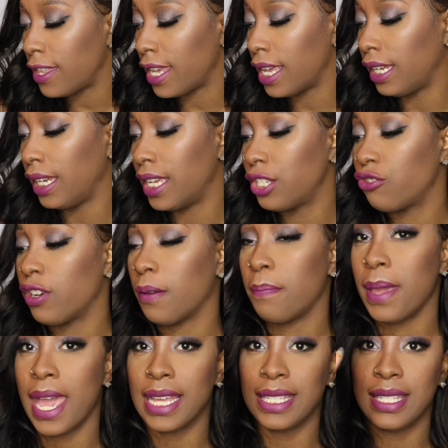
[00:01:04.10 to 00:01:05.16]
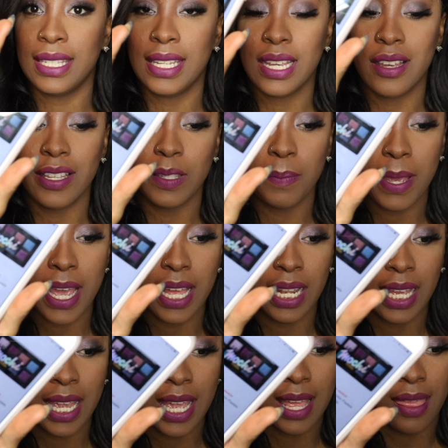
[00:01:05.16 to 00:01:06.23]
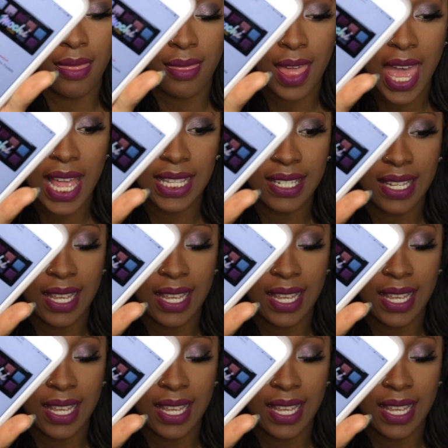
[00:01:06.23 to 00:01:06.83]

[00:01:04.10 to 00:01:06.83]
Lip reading: the Electric Pastels palette, and that